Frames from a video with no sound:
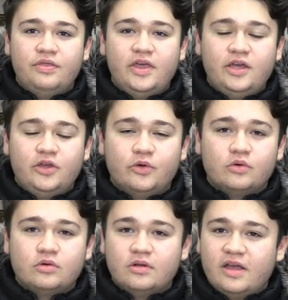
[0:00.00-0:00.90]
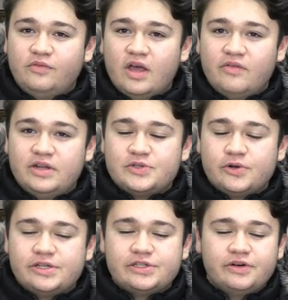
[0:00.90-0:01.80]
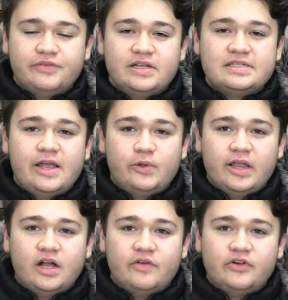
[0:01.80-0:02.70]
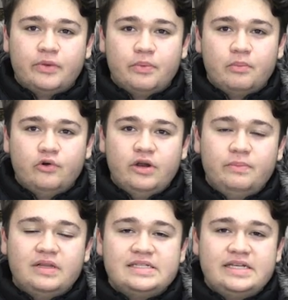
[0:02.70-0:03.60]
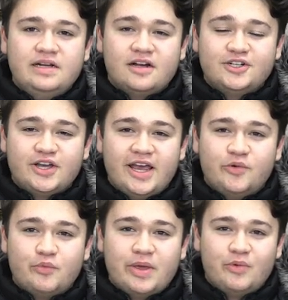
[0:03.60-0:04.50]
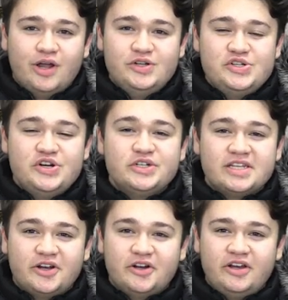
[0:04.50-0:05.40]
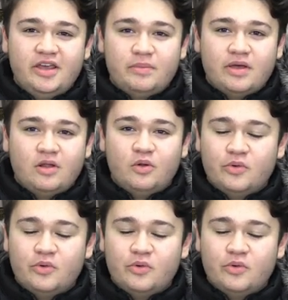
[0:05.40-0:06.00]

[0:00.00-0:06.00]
Thank you. If you have any stories or events that you would like covered or promoted, please see Dr. K in room A100 or send her an email.